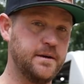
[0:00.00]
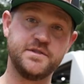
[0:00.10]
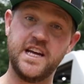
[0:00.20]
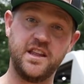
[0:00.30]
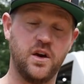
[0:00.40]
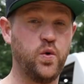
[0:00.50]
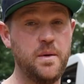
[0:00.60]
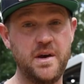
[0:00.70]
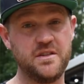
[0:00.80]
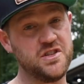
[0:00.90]
set the
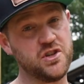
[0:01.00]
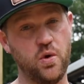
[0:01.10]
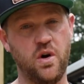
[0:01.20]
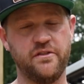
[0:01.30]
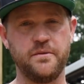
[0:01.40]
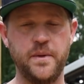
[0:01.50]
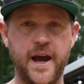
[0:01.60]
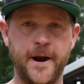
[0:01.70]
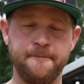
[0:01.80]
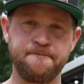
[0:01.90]
equipment, and just go on from
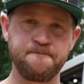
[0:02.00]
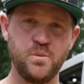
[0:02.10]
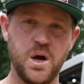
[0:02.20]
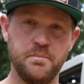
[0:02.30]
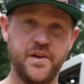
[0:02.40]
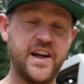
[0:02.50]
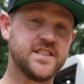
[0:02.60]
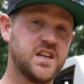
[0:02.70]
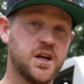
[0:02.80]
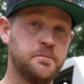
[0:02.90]
there. But that's
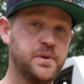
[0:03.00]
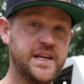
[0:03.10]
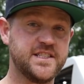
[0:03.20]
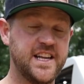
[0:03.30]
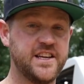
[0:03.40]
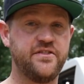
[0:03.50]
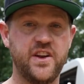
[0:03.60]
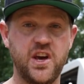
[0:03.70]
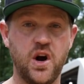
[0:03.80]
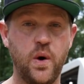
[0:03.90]
gonna complete today's
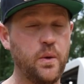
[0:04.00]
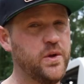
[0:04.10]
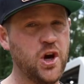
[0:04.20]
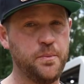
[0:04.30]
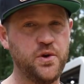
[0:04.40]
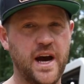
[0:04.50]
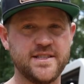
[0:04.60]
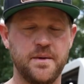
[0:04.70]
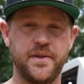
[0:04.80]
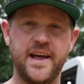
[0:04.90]
video. I really hope you got
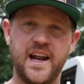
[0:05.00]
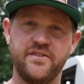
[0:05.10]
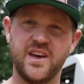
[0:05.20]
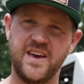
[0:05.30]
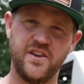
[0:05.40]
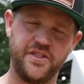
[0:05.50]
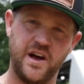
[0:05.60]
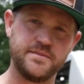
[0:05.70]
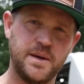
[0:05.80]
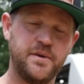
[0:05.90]
something out of it. Give it a
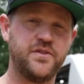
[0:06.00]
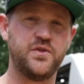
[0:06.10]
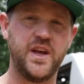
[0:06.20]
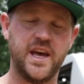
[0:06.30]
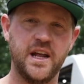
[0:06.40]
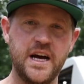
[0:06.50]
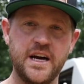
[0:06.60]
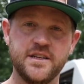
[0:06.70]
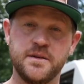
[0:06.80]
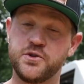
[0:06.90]
thumbs up if you did.
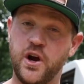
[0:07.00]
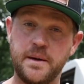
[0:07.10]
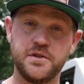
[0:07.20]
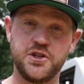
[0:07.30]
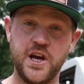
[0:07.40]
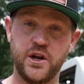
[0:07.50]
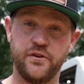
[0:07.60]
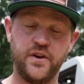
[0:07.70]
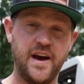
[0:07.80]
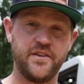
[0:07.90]
Subscribe to the channel
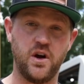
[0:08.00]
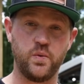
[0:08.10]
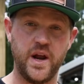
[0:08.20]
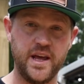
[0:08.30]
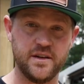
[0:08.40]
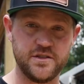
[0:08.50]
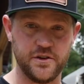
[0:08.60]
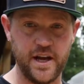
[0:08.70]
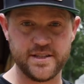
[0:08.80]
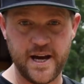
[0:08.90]
if you haven't already. Until
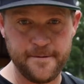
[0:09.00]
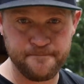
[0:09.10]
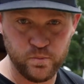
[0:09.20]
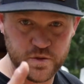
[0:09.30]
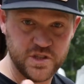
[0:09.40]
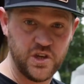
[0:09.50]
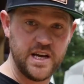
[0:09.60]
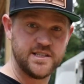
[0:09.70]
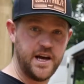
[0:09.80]
next time, see you guys